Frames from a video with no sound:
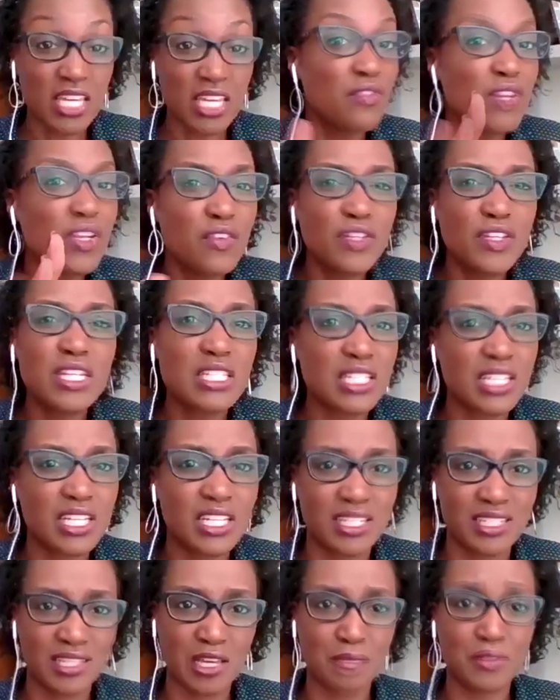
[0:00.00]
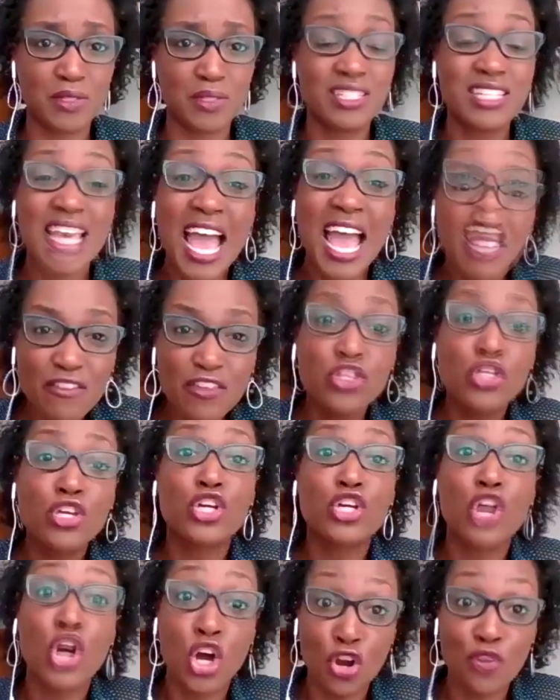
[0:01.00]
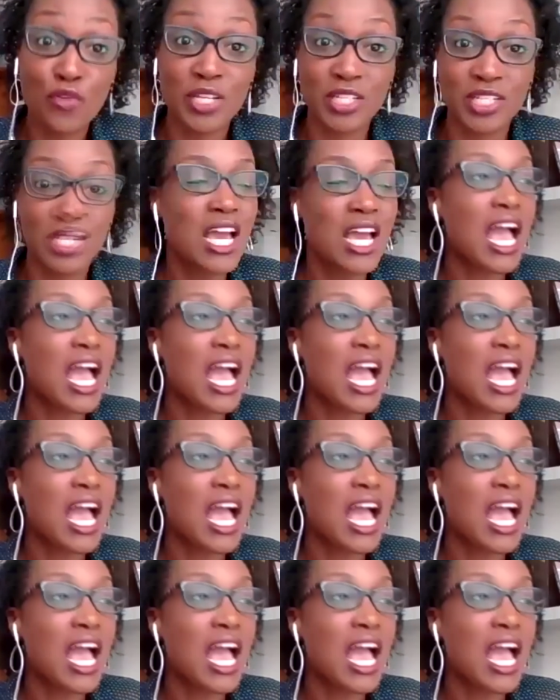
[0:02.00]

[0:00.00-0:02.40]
even if it doesn't get accepted, having the courage.